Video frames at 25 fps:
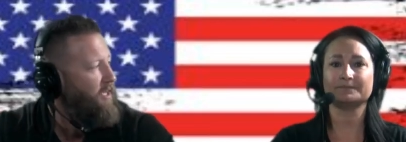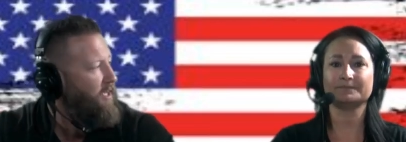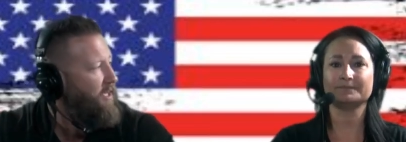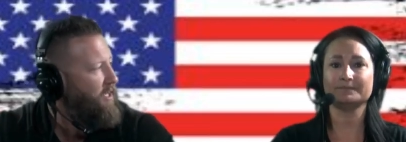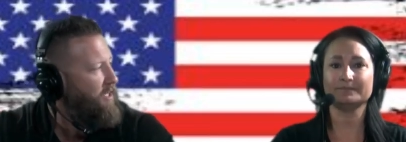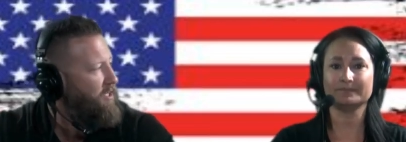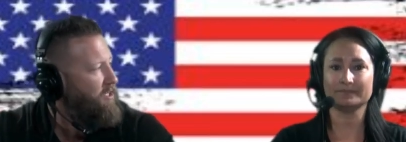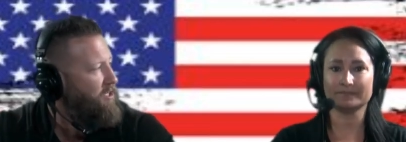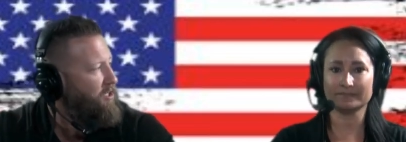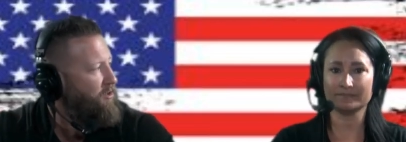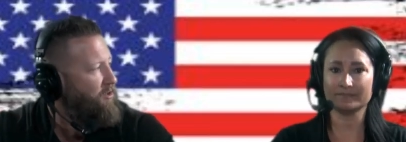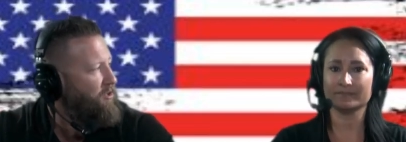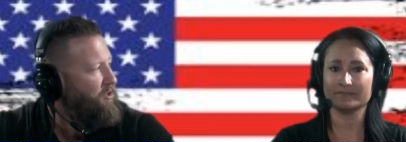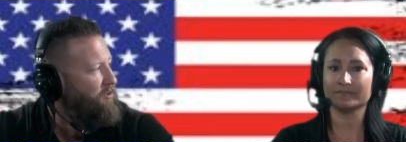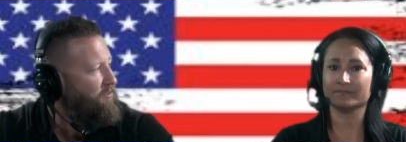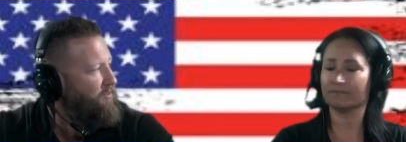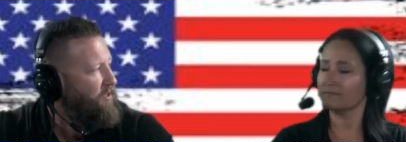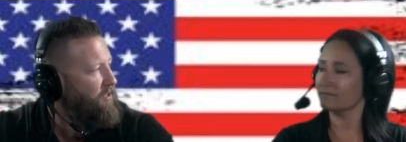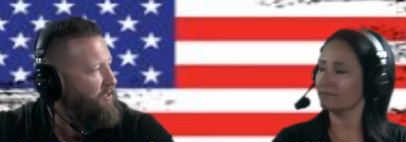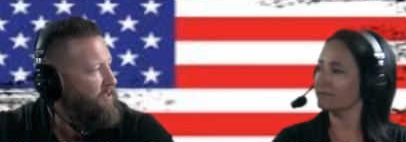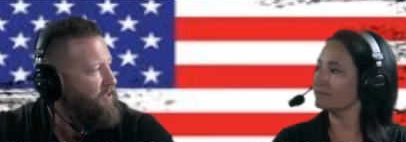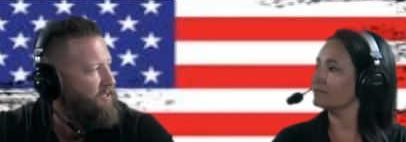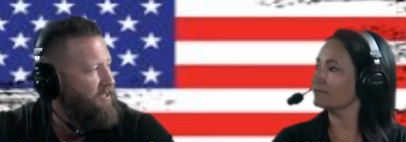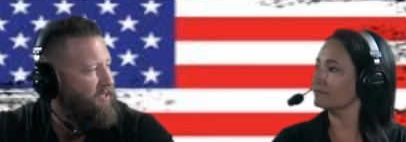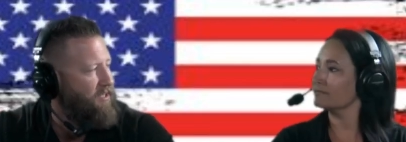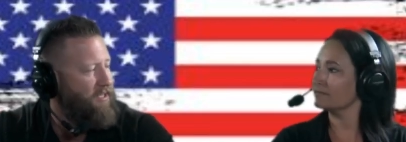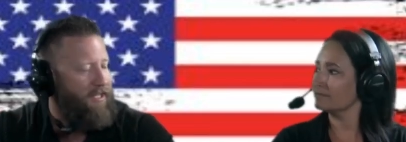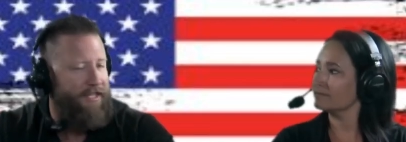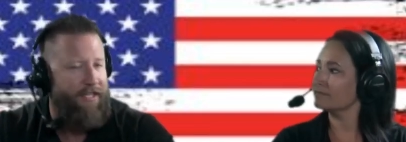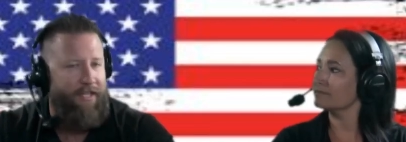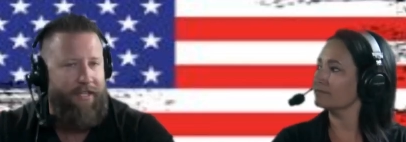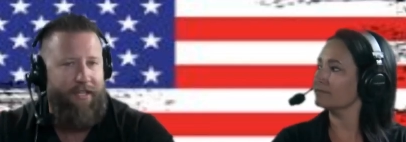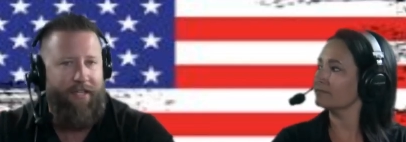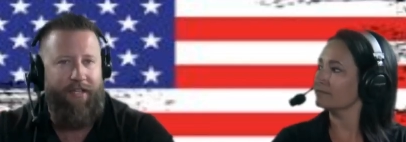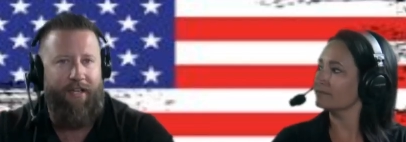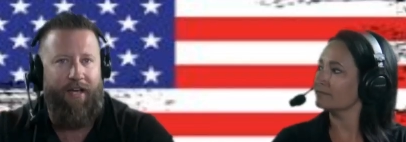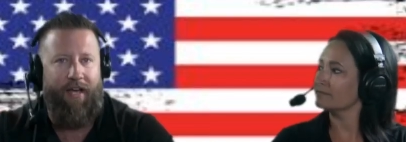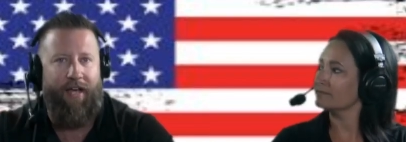Speaker 1: It's always fun to
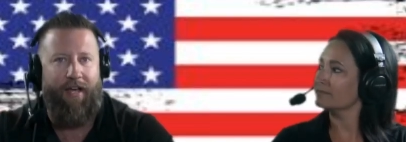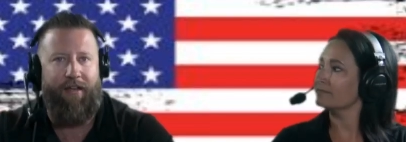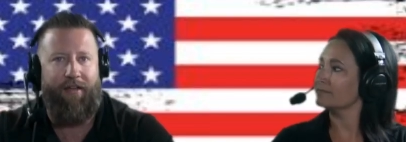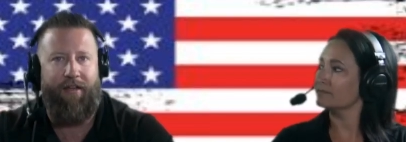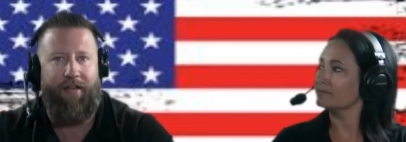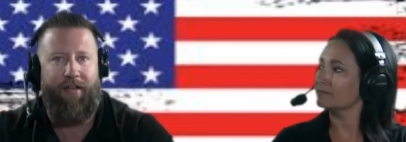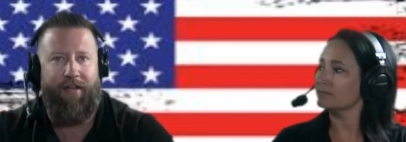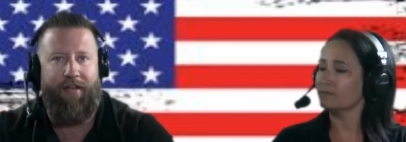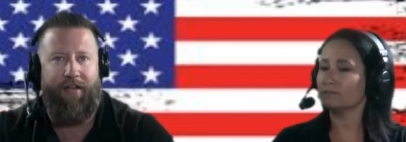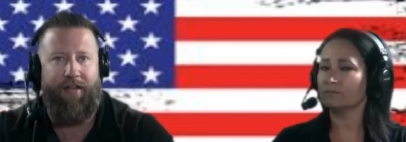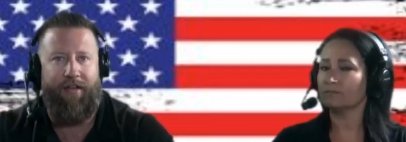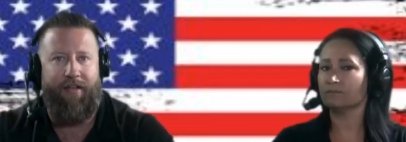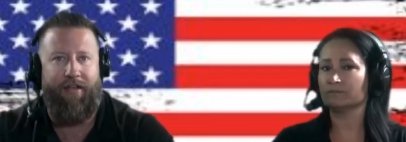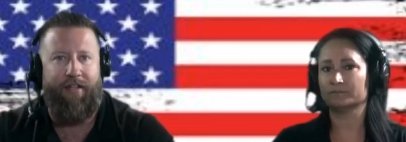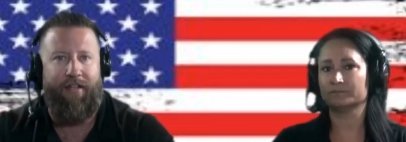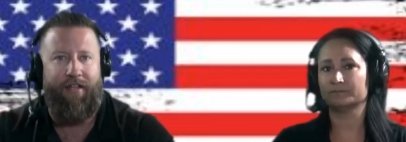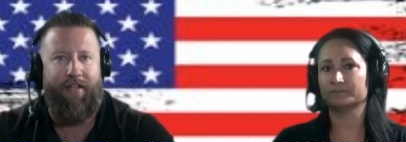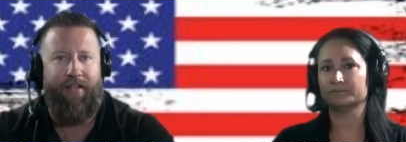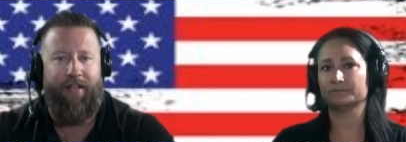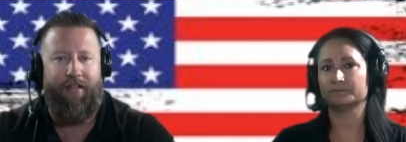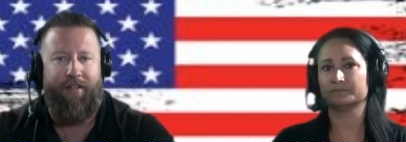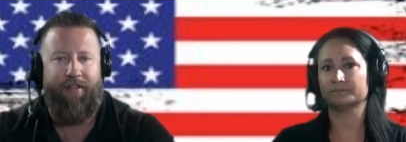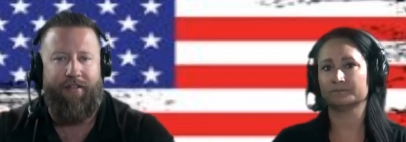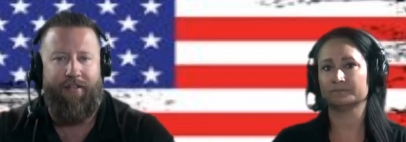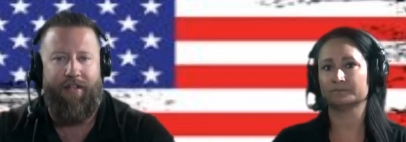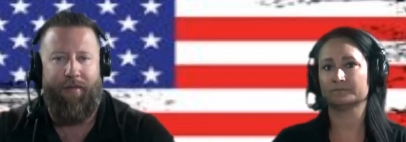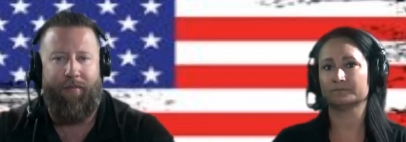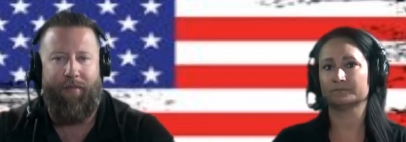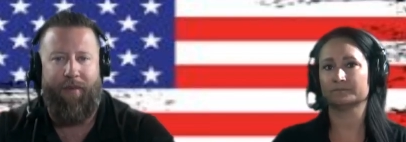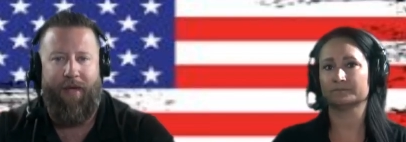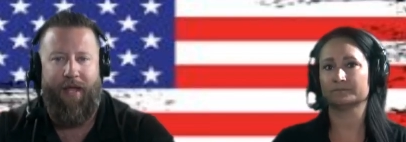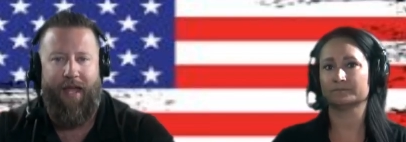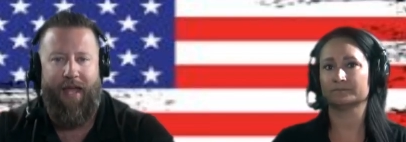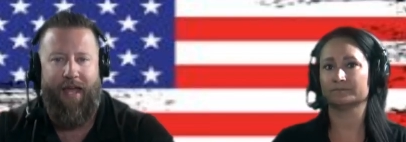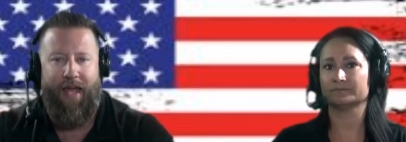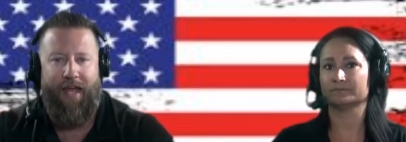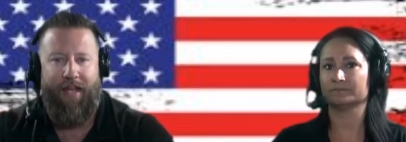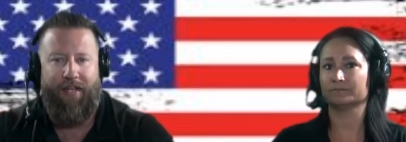see. I uh, tip
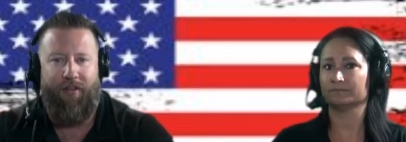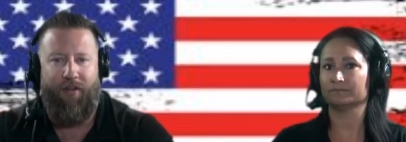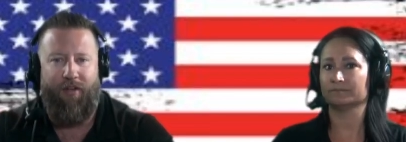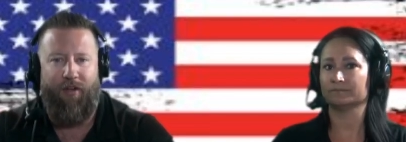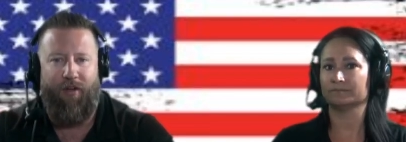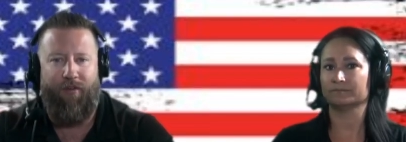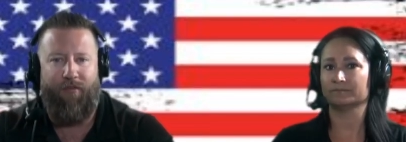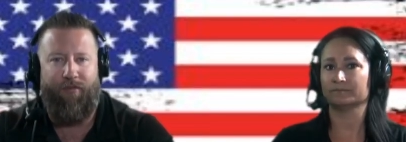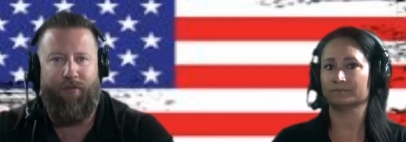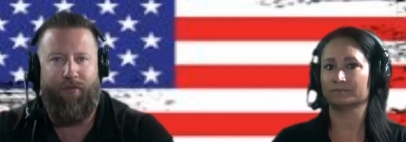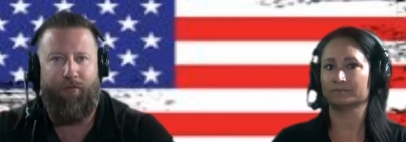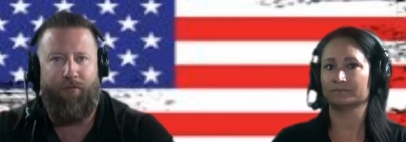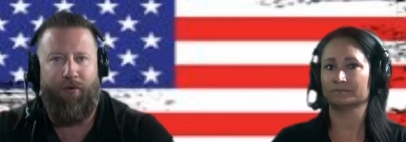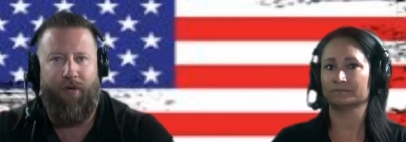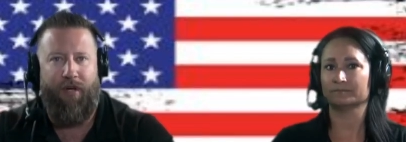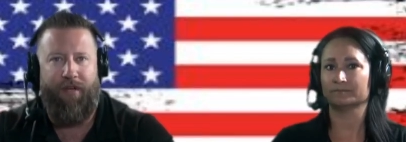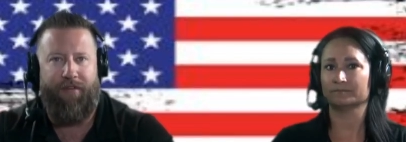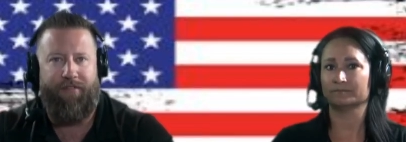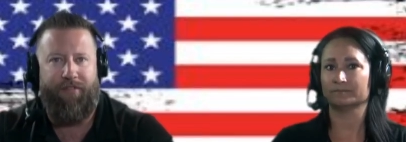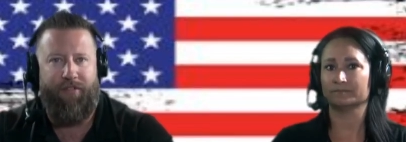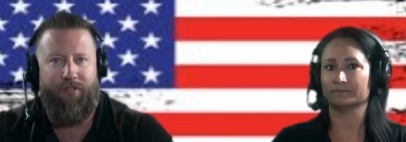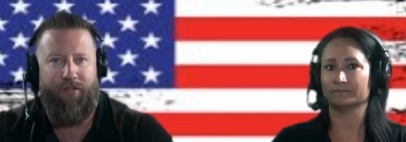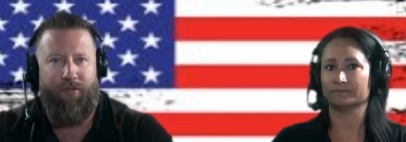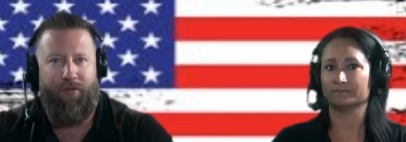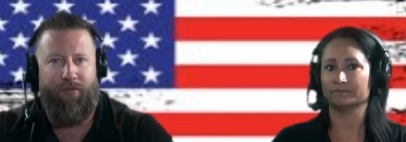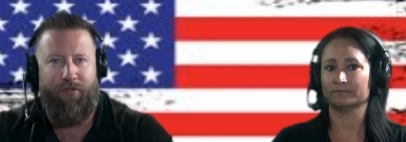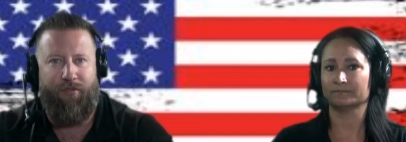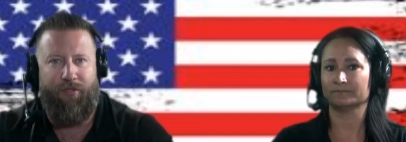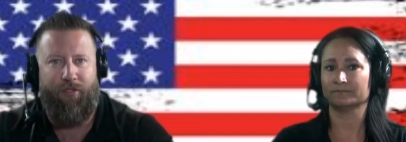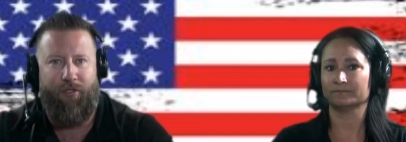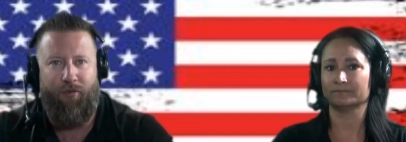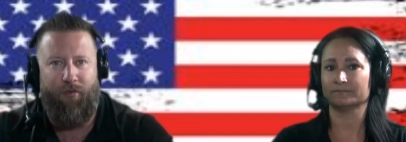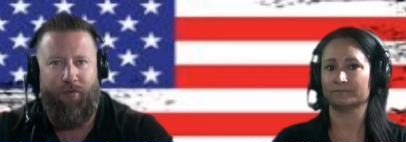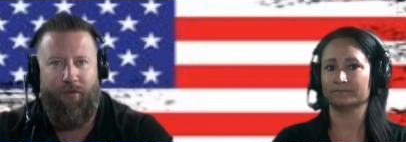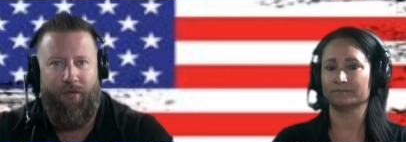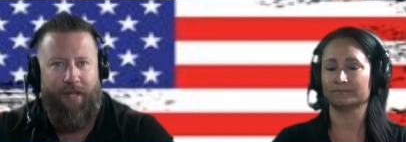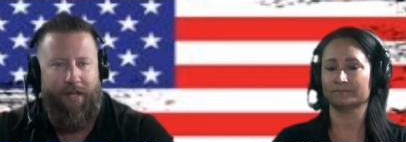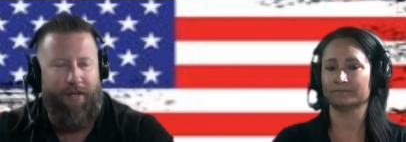my hat to all of you brave souls
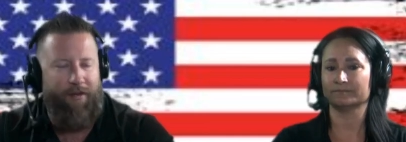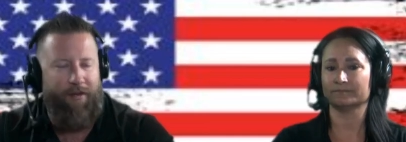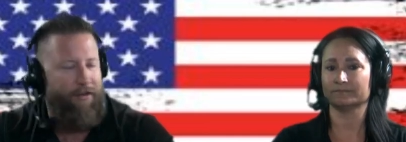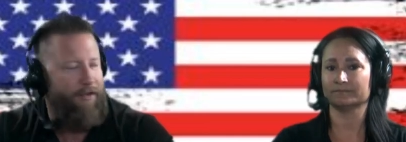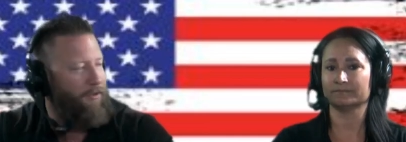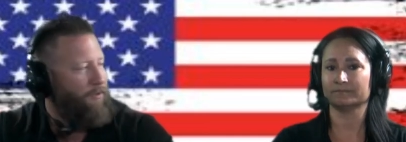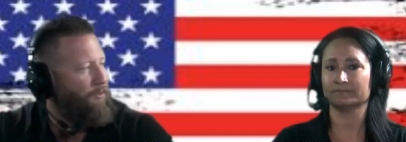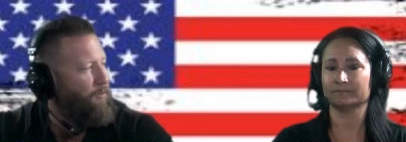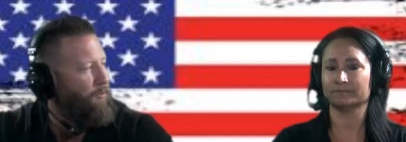who went out on